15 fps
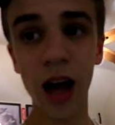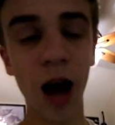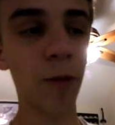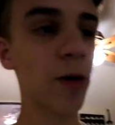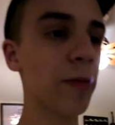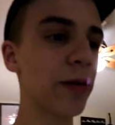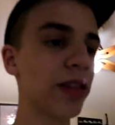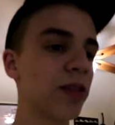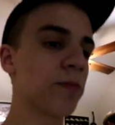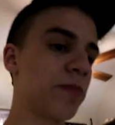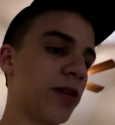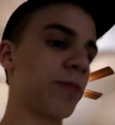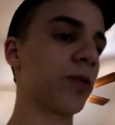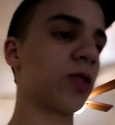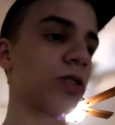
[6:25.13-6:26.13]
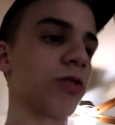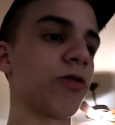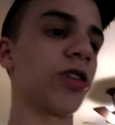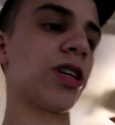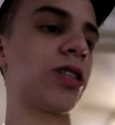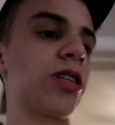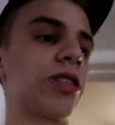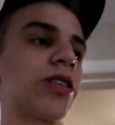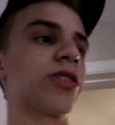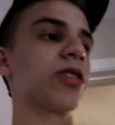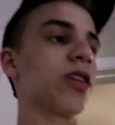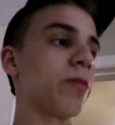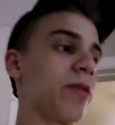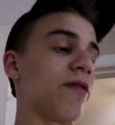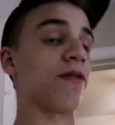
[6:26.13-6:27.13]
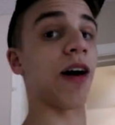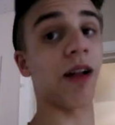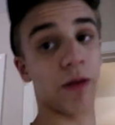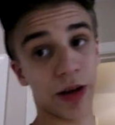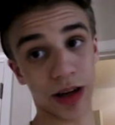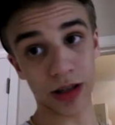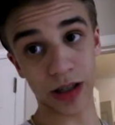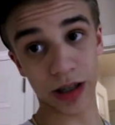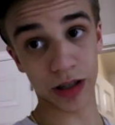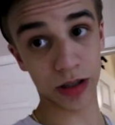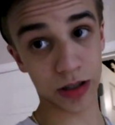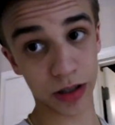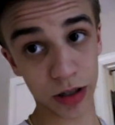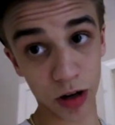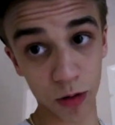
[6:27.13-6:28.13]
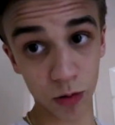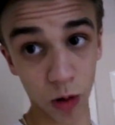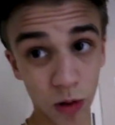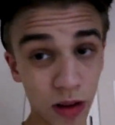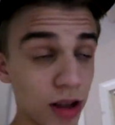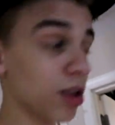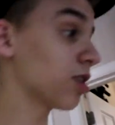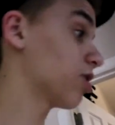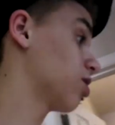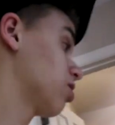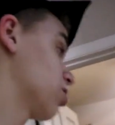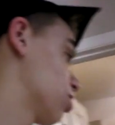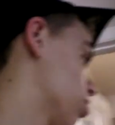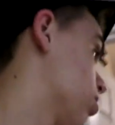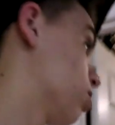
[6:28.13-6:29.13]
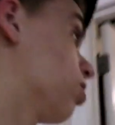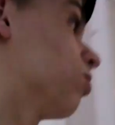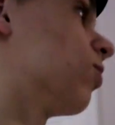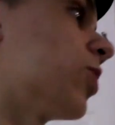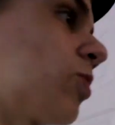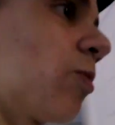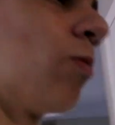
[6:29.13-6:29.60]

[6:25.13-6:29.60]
I'm whipping in the Beamer, so Justice is going to be following us in his Corolla, which